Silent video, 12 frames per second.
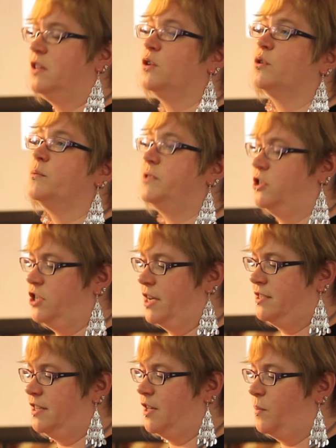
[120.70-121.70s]
in the group
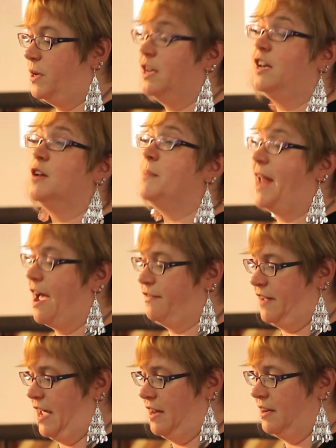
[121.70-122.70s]
suggested that we knit him an
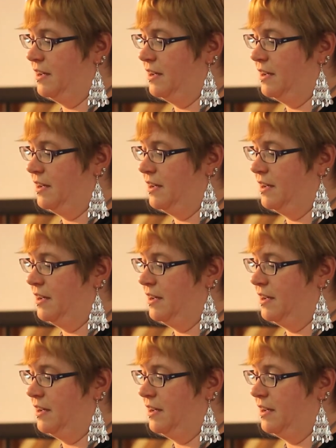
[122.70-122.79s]
Afghan.